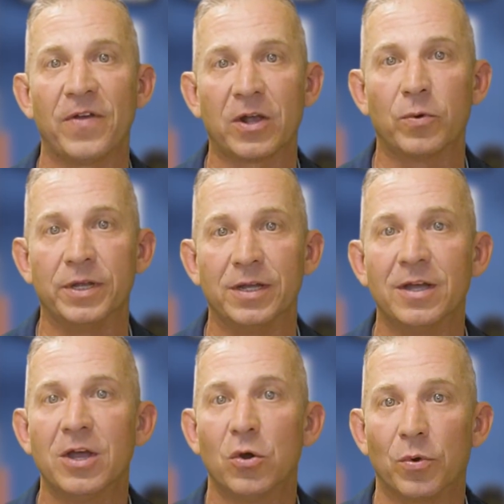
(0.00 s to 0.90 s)
equity
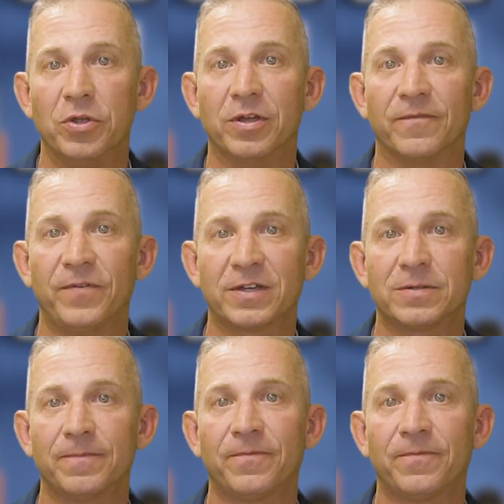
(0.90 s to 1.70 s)
where you can fix them,